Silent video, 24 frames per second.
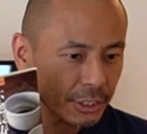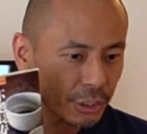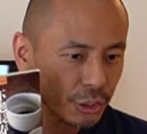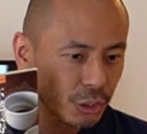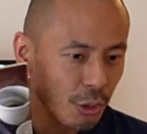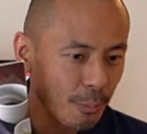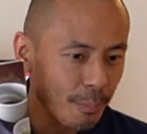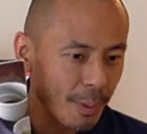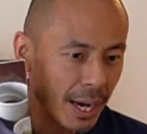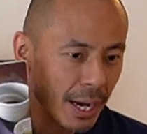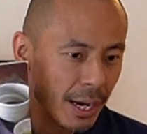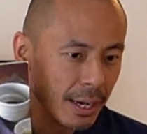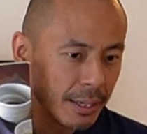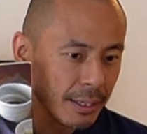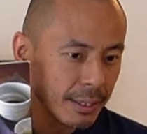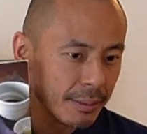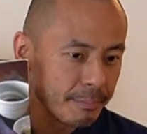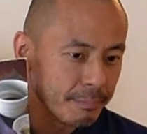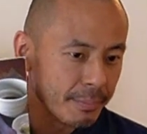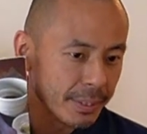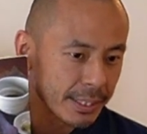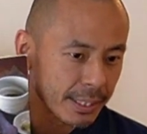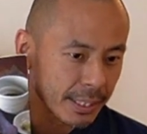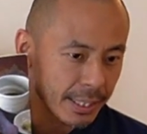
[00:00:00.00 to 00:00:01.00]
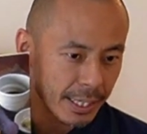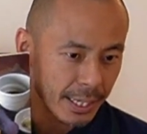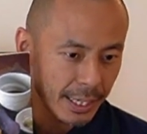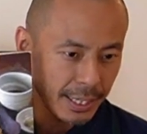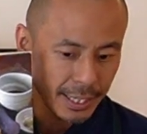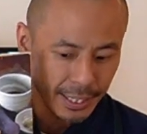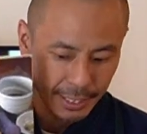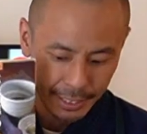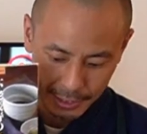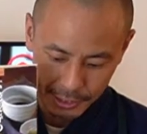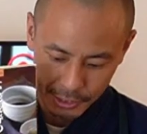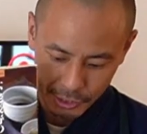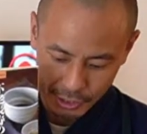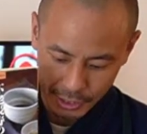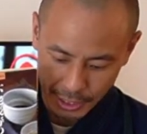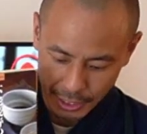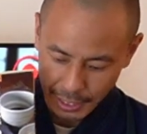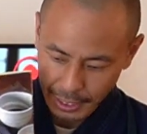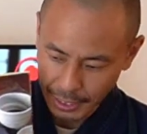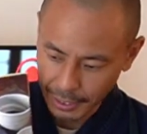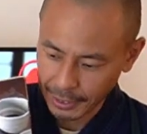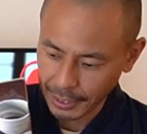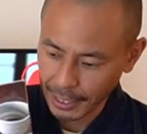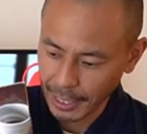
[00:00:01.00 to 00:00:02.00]
soba, but the color is
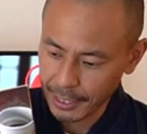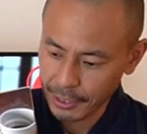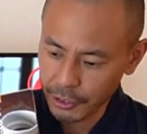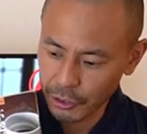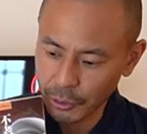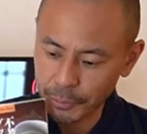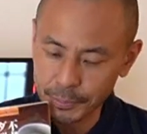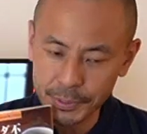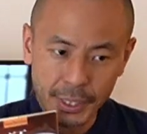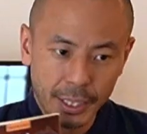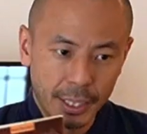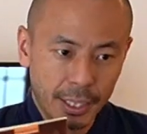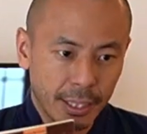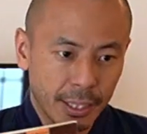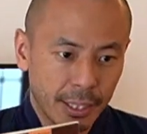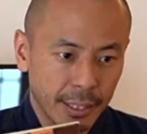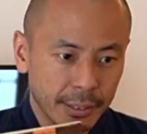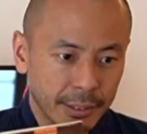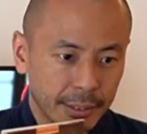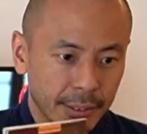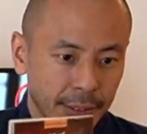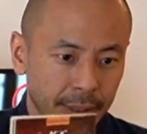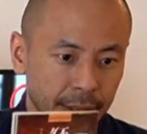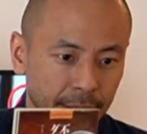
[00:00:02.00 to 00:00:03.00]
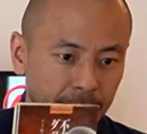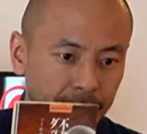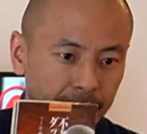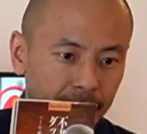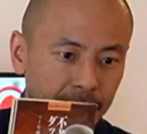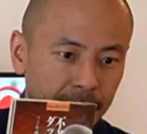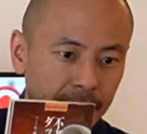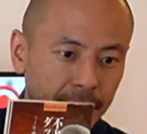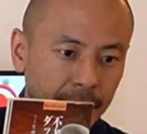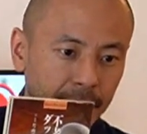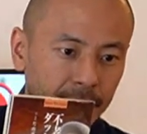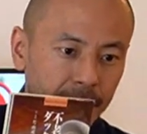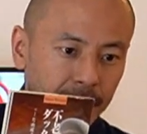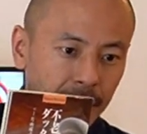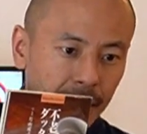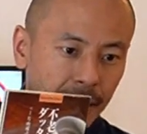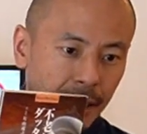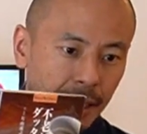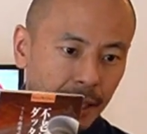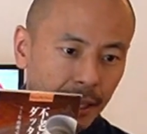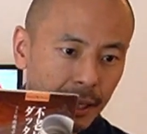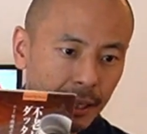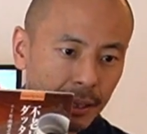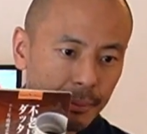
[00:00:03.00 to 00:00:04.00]
kind of this is
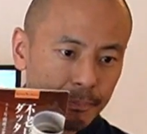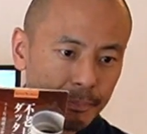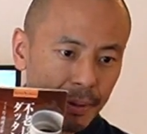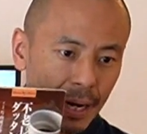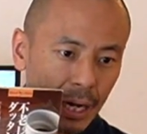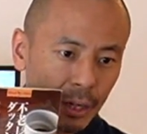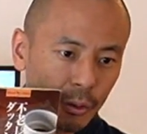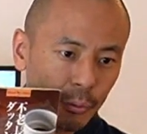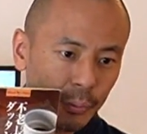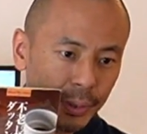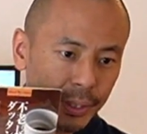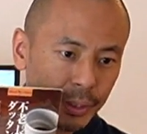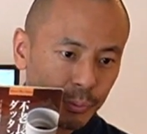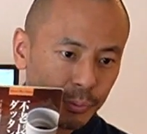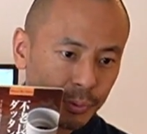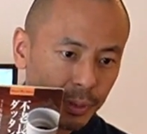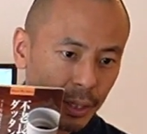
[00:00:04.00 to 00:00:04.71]
buckwheat